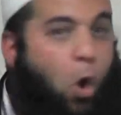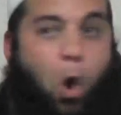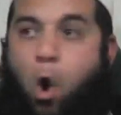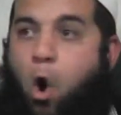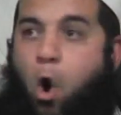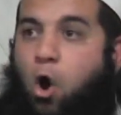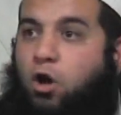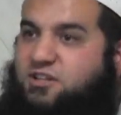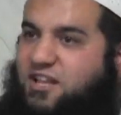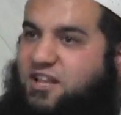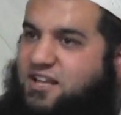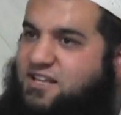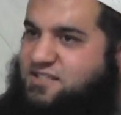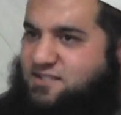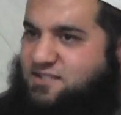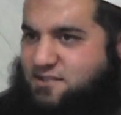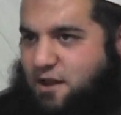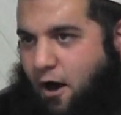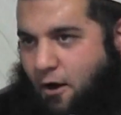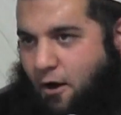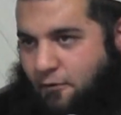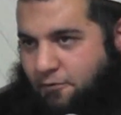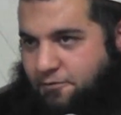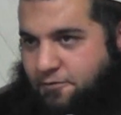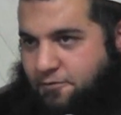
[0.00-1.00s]
All this
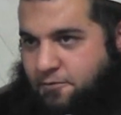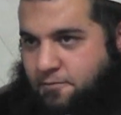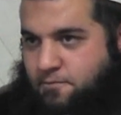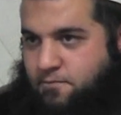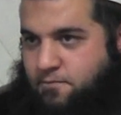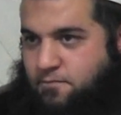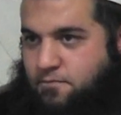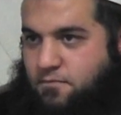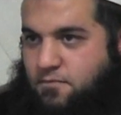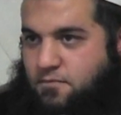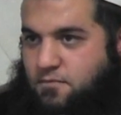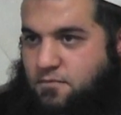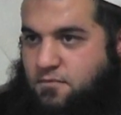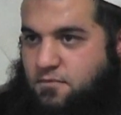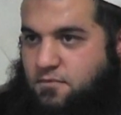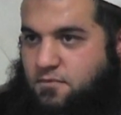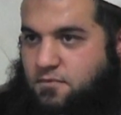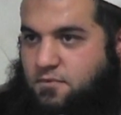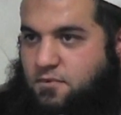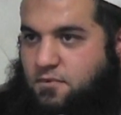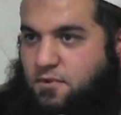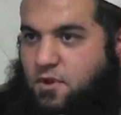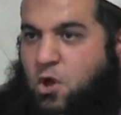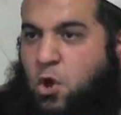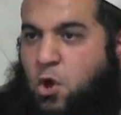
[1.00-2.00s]
stuff.
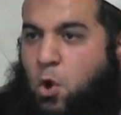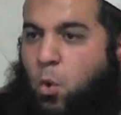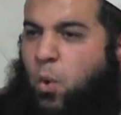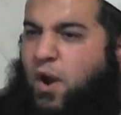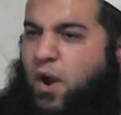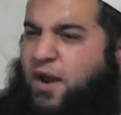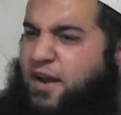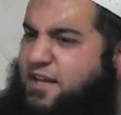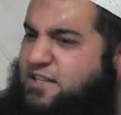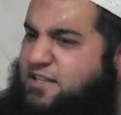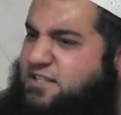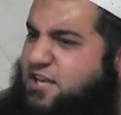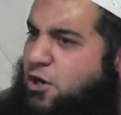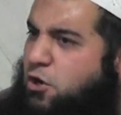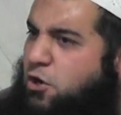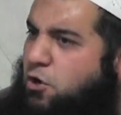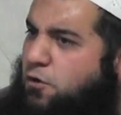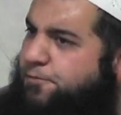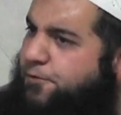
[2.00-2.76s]
We need to